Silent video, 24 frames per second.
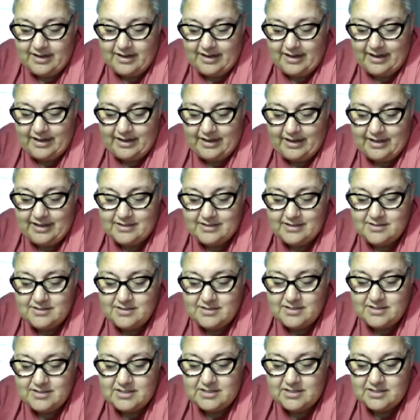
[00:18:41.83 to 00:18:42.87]

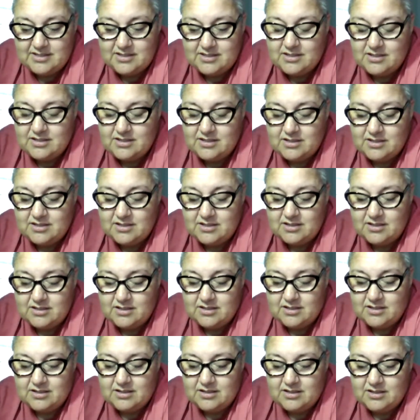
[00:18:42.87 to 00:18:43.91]
And
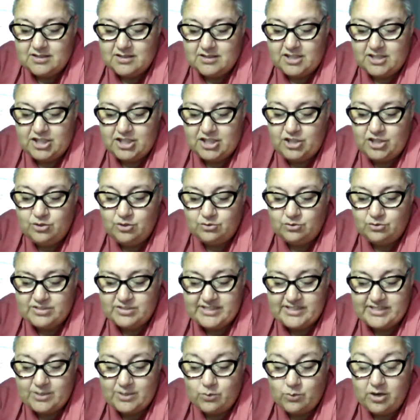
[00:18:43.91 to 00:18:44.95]
you'll
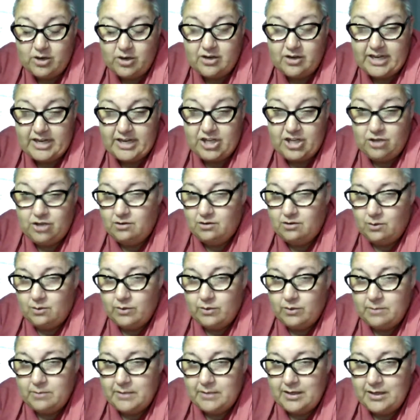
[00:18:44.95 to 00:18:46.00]
see a word and you know
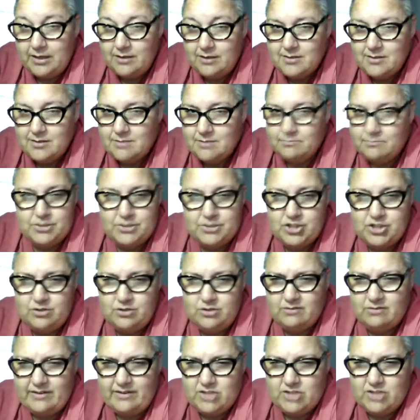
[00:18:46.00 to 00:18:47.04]
what it means, but you
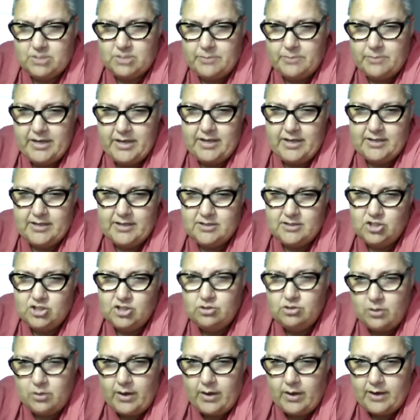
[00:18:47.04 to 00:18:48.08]
don't ever speak it.
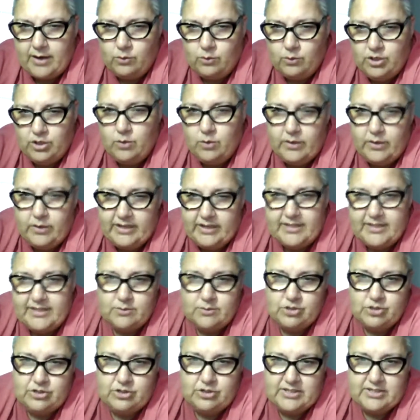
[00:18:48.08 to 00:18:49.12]
You know what it is
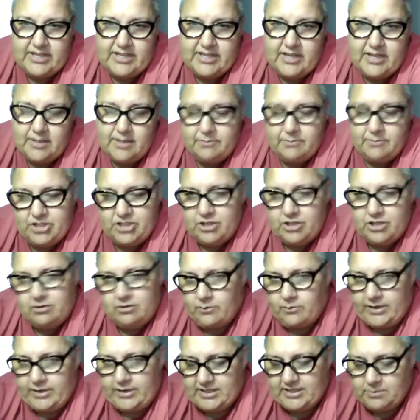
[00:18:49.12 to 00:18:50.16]
when you see it, but you don't
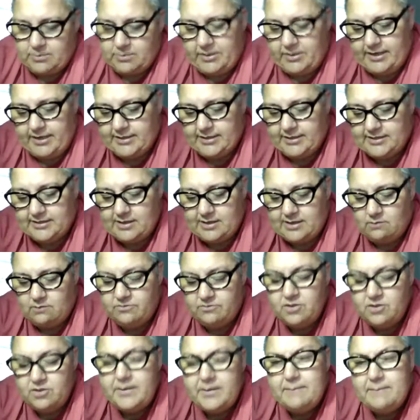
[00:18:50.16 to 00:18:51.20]
know how to speak it. So
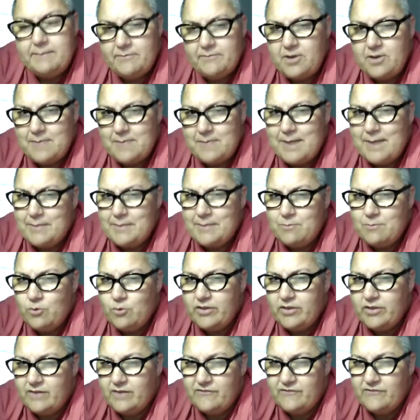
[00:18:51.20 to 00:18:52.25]
there might be
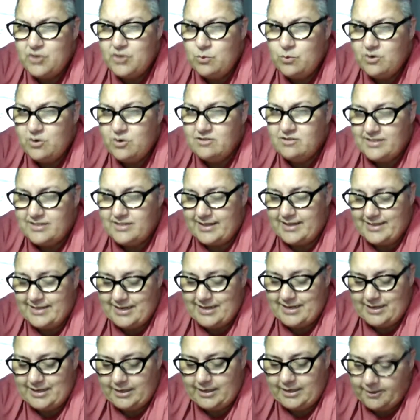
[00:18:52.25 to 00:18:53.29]
more than a few words like
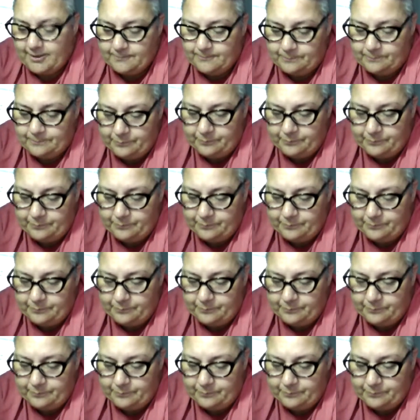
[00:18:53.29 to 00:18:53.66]
that in here.